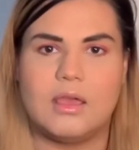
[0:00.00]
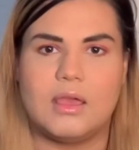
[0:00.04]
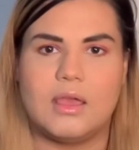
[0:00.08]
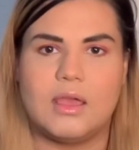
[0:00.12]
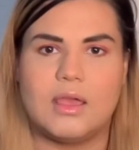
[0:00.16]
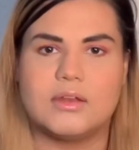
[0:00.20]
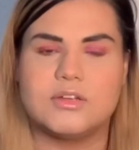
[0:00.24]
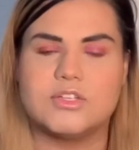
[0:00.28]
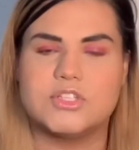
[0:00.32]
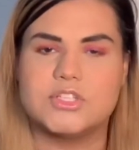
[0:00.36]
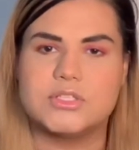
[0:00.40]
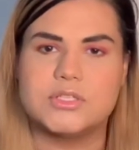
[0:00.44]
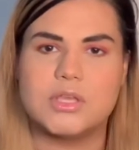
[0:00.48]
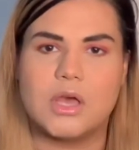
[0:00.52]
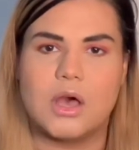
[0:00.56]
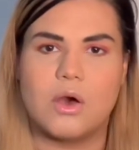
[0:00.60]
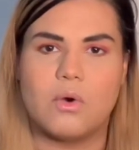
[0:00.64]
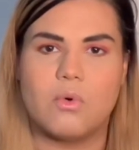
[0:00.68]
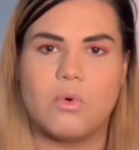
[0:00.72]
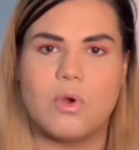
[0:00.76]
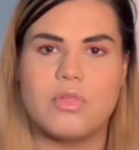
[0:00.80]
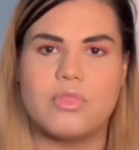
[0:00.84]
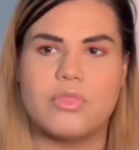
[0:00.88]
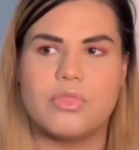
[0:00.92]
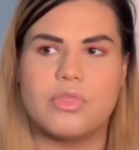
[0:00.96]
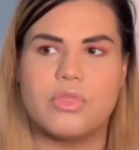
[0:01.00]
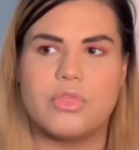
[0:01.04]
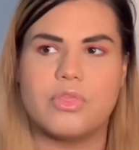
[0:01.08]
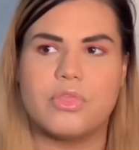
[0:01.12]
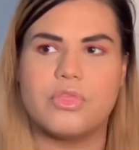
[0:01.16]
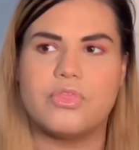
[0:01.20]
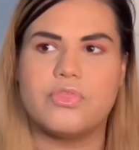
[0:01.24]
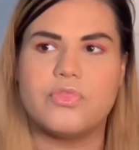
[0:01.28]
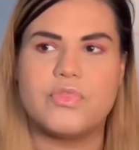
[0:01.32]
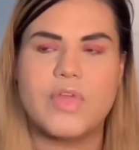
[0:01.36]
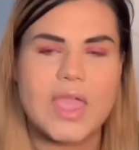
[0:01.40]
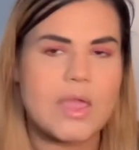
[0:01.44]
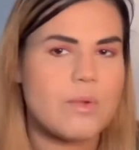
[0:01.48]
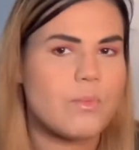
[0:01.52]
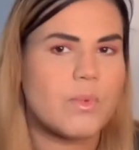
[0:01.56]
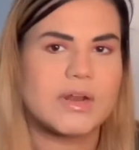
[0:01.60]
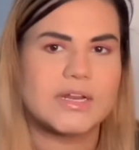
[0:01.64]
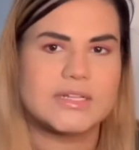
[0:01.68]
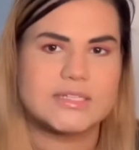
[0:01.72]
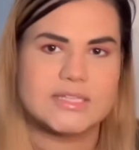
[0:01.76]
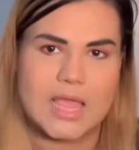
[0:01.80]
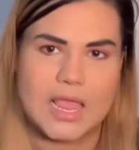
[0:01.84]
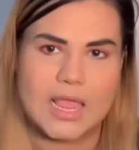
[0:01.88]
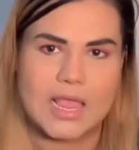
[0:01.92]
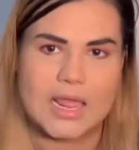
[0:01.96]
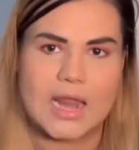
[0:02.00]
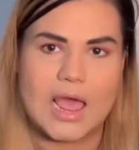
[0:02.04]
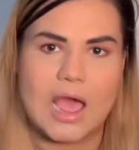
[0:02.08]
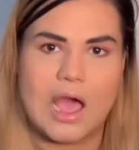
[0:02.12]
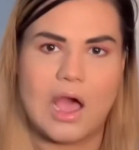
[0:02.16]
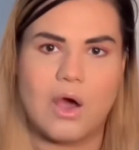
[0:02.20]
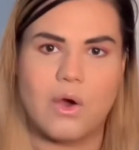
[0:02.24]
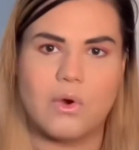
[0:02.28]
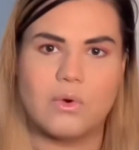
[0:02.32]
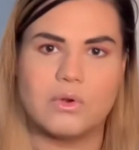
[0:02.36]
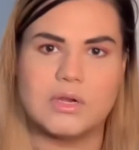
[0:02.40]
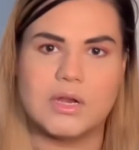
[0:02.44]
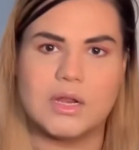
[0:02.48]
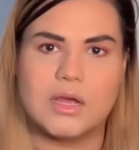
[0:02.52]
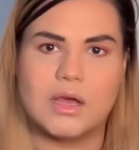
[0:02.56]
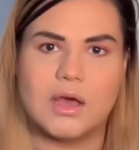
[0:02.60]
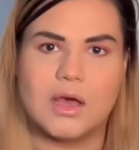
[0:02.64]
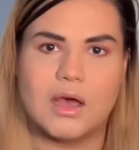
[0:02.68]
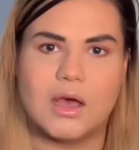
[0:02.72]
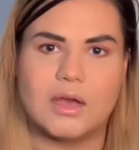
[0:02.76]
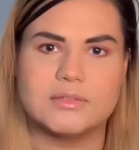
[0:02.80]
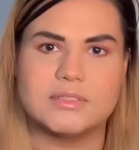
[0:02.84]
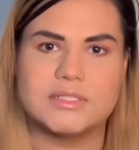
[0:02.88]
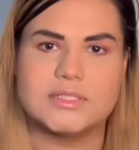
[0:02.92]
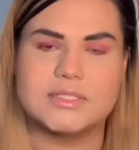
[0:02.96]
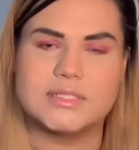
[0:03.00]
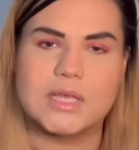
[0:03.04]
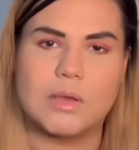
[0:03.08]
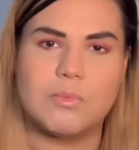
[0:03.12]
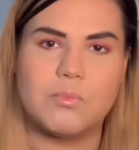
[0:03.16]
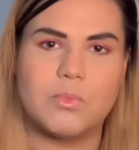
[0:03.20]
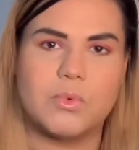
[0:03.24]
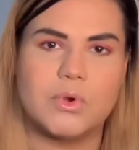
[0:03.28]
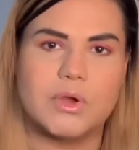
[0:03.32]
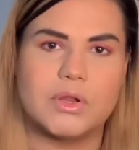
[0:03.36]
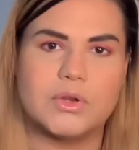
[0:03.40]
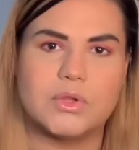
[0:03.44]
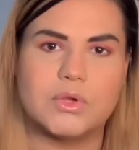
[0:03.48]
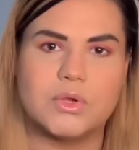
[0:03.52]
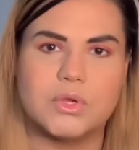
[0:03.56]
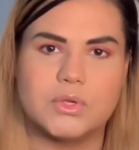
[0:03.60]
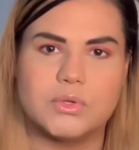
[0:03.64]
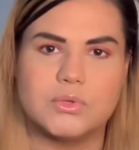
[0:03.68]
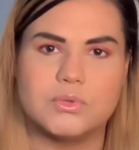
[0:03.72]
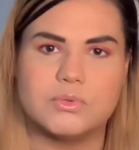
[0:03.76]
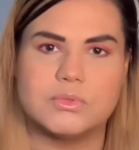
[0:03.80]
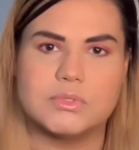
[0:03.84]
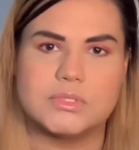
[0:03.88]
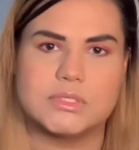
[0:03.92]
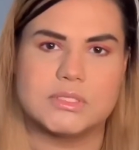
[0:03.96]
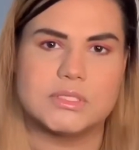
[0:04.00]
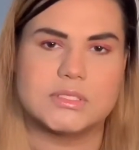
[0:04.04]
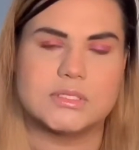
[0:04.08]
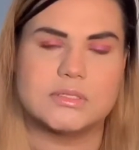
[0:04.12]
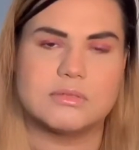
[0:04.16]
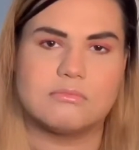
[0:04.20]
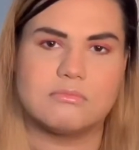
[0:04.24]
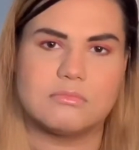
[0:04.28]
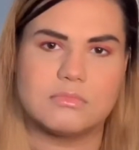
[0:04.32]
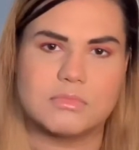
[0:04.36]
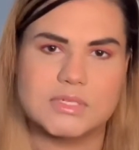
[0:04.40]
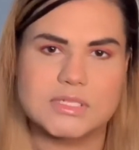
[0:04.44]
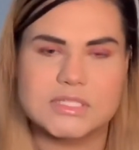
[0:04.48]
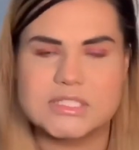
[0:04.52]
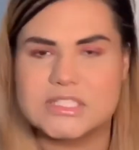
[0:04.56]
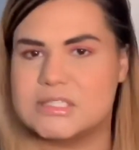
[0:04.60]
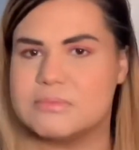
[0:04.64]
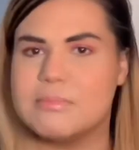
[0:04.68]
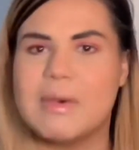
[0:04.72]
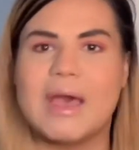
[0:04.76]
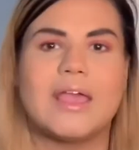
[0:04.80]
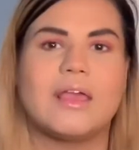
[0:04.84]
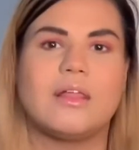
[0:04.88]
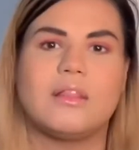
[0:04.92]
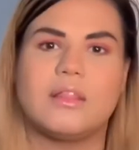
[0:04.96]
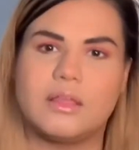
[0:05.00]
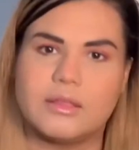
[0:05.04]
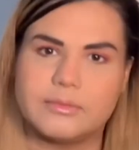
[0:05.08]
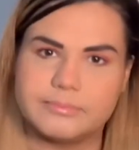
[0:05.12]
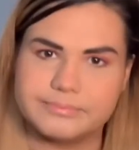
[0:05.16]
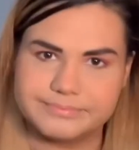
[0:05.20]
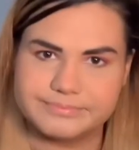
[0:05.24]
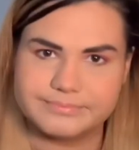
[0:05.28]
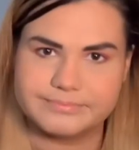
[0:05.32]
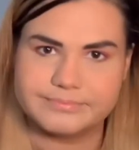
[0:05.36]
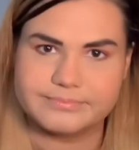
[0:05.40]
And so they want to take it out on someone who's smiling.